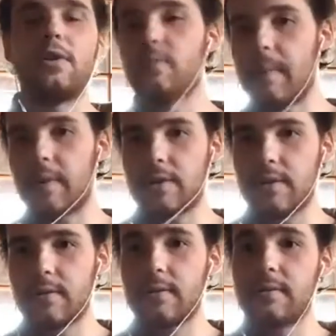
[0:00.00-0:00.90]
remember your
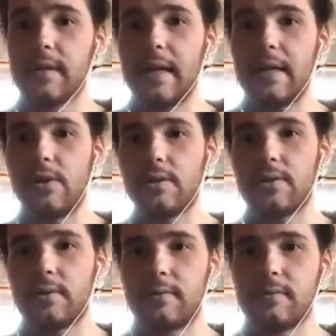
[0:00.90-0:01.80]
teenage
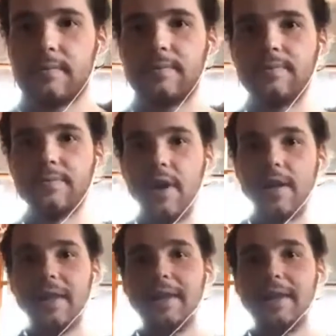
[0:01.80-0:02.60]
years fondly?